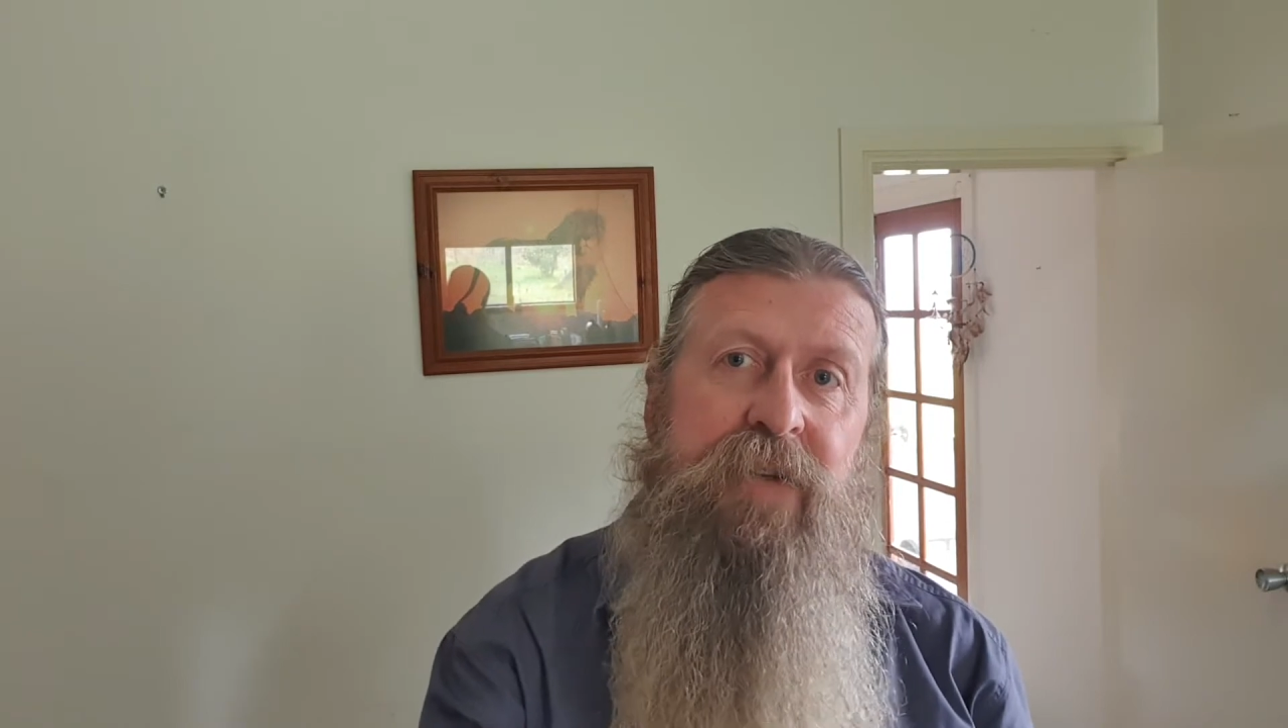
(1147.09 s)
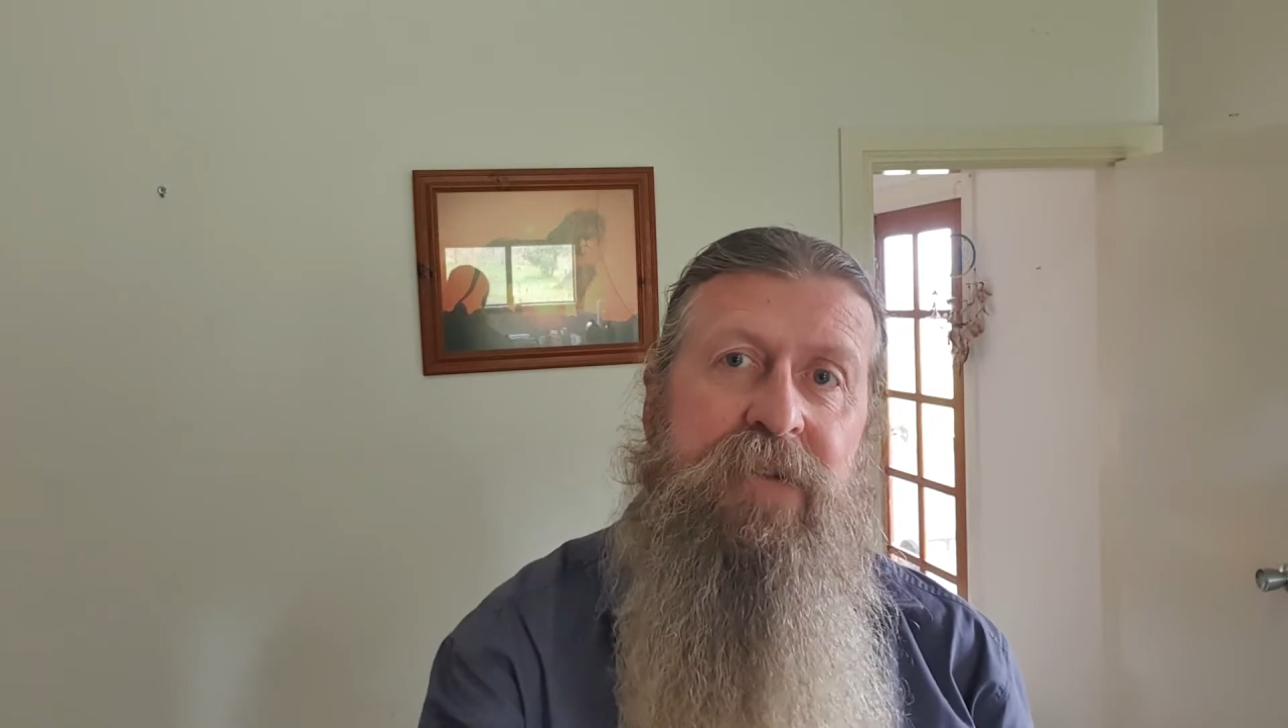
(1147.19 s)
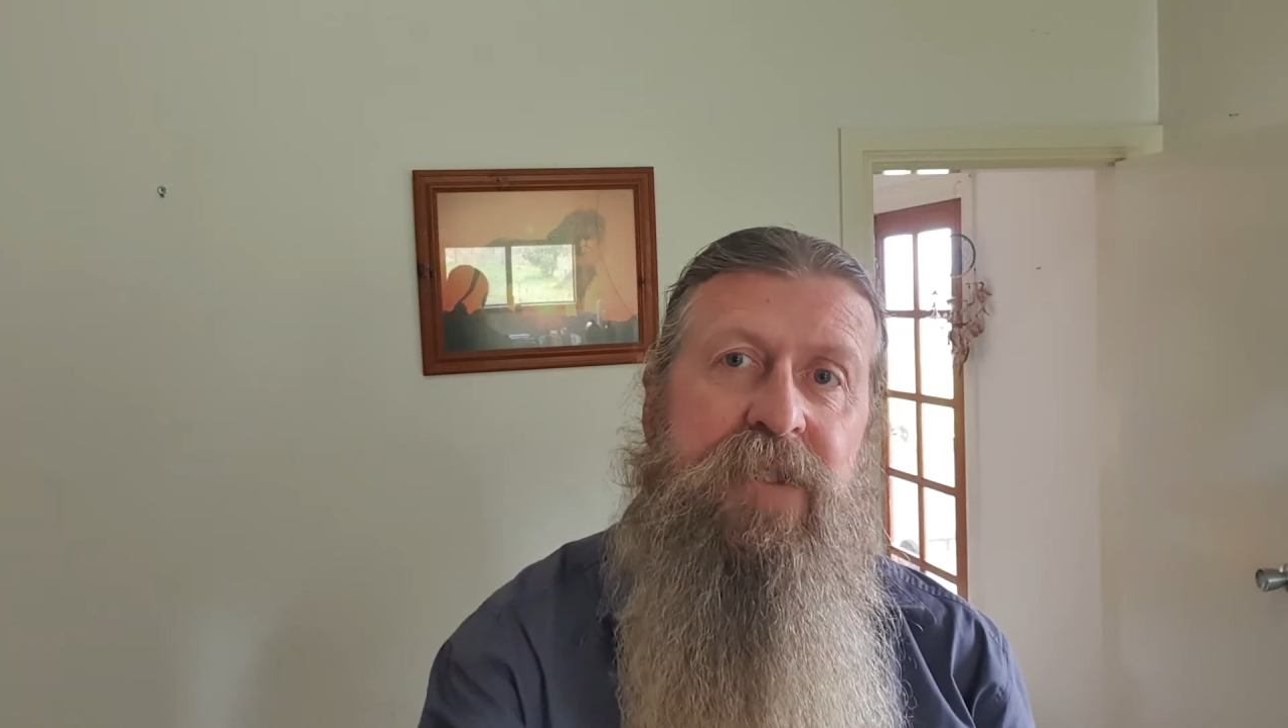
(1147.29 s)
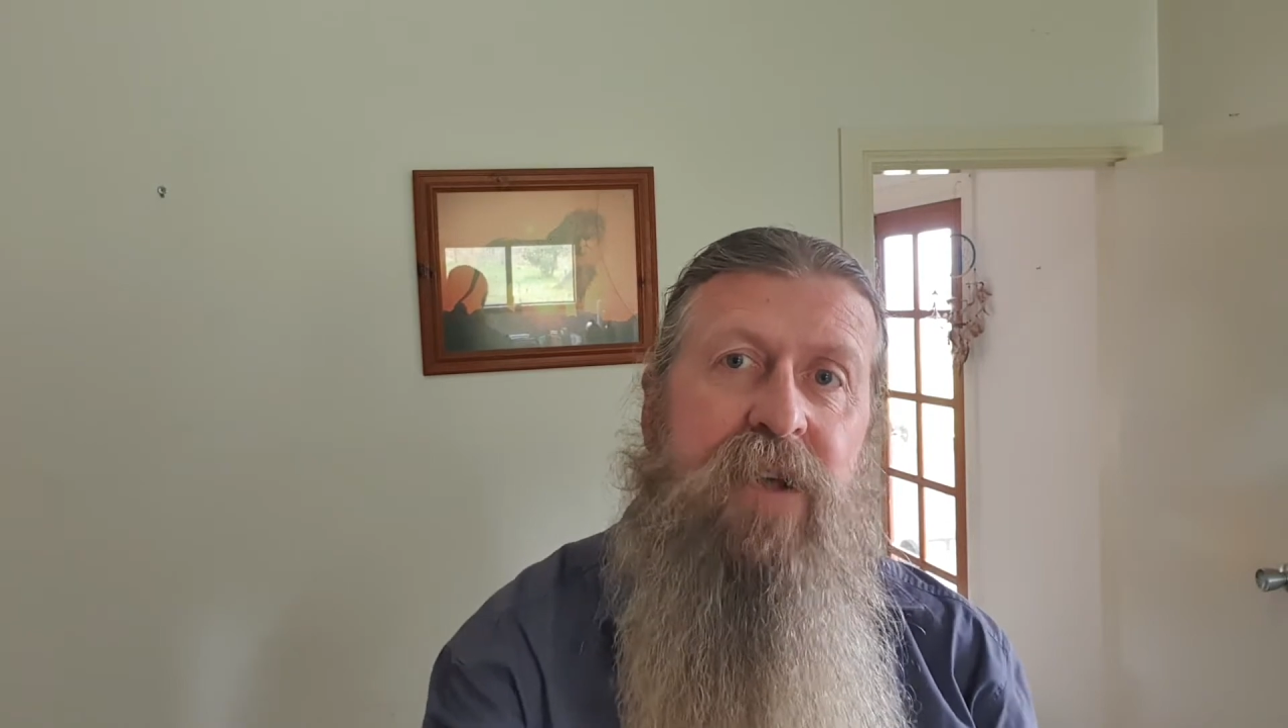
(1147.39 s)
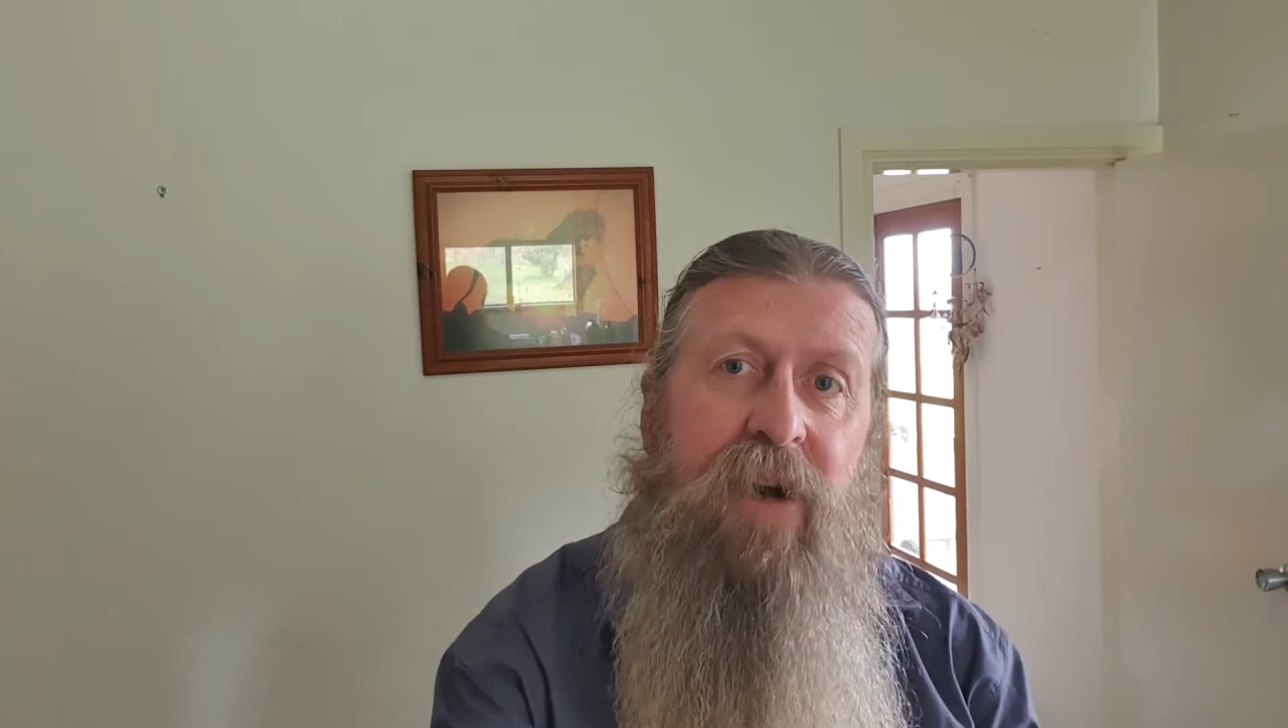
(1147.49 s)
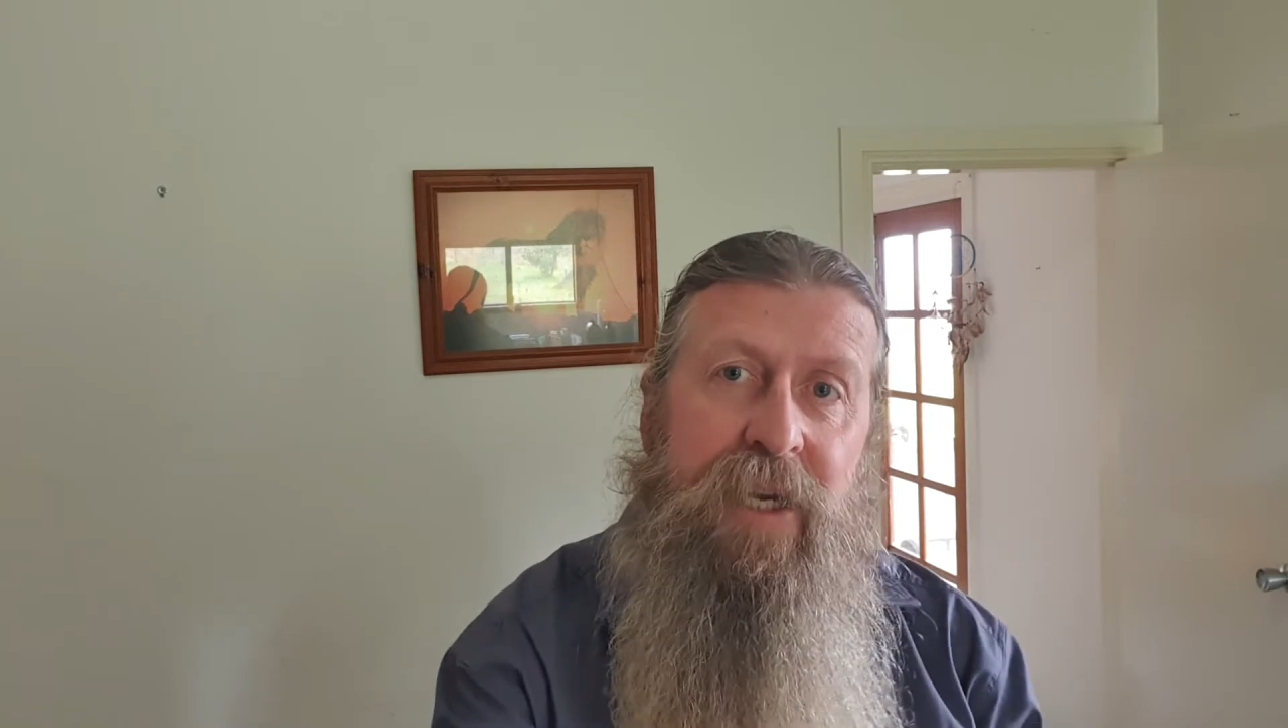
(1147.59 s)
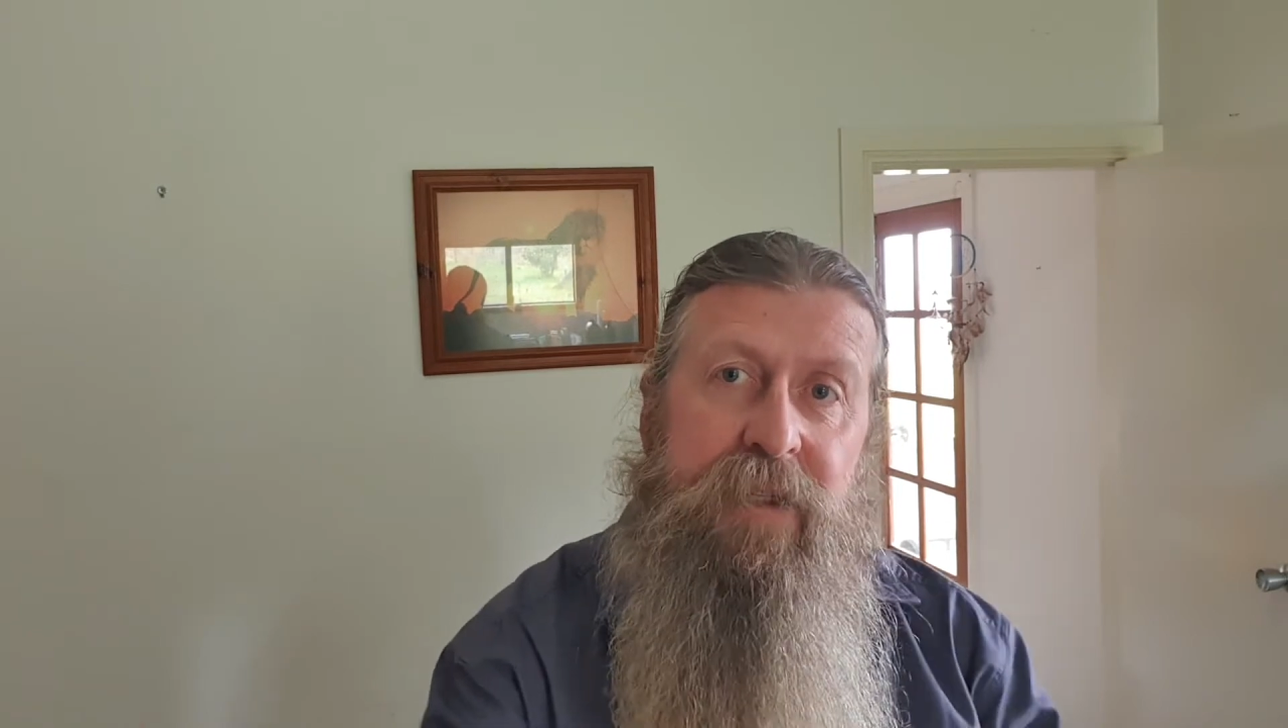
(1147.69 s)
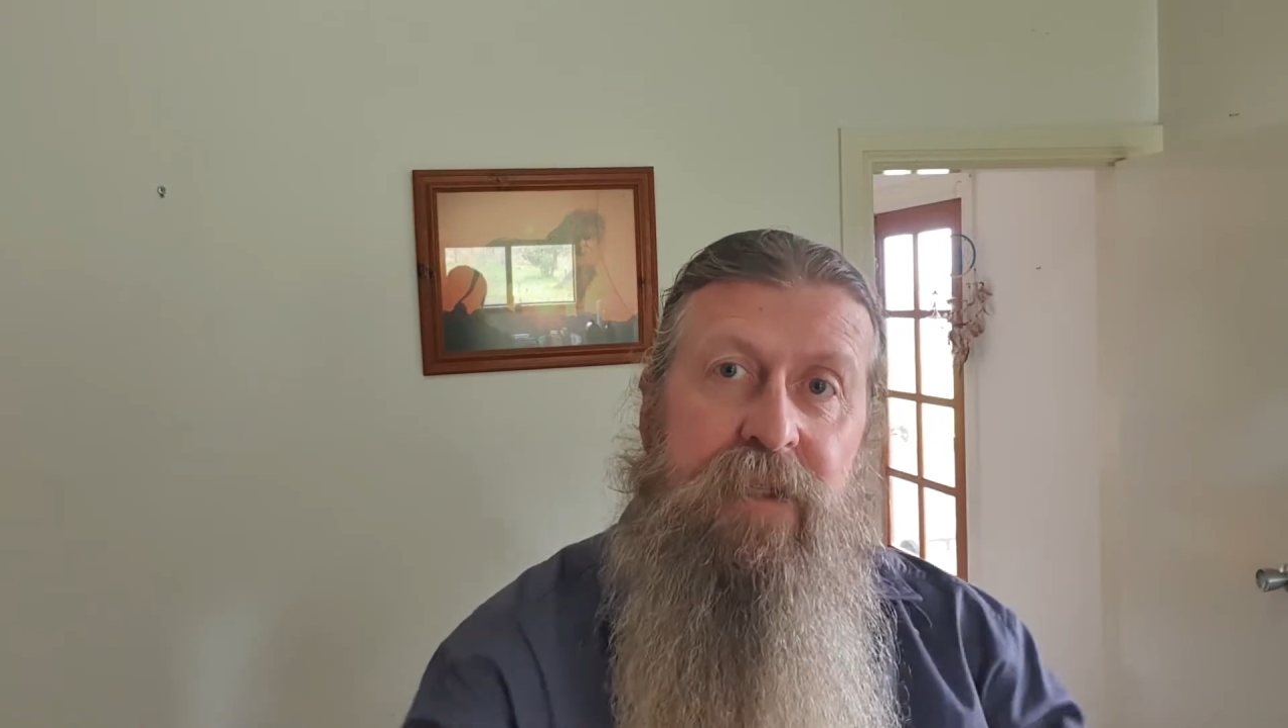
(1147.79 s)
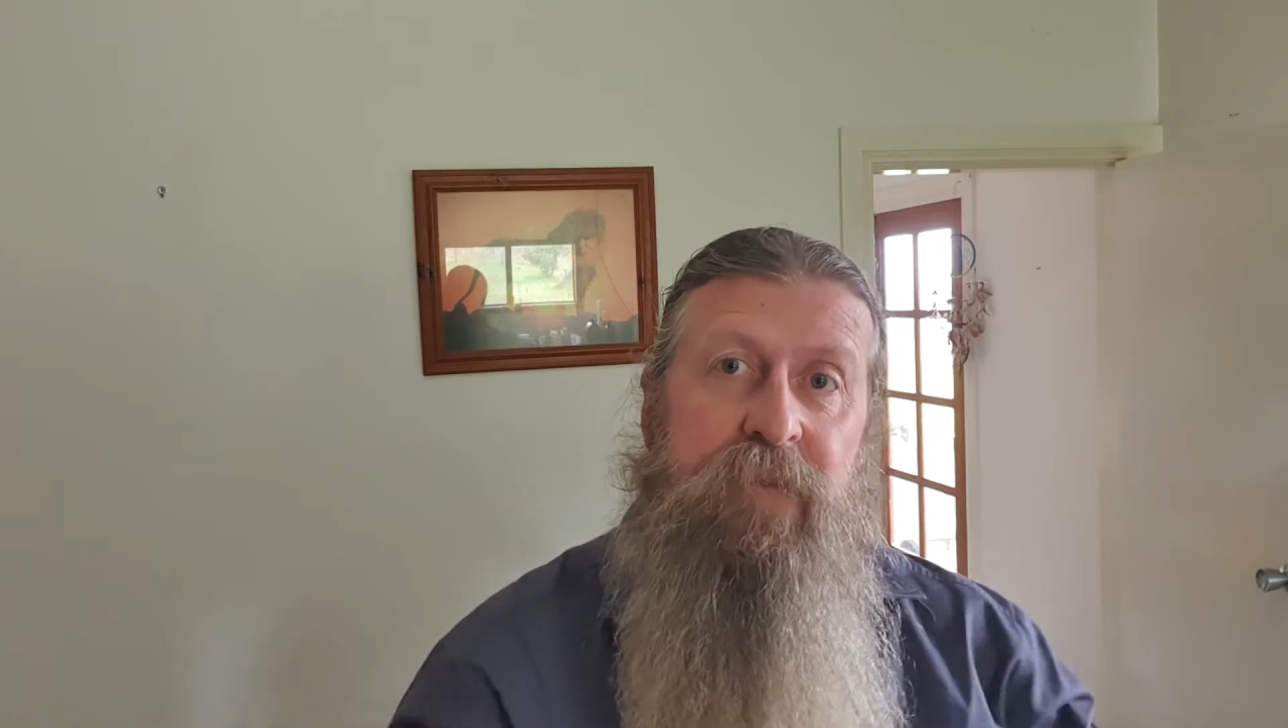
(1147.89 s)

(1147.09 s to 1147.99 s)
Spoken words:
of sight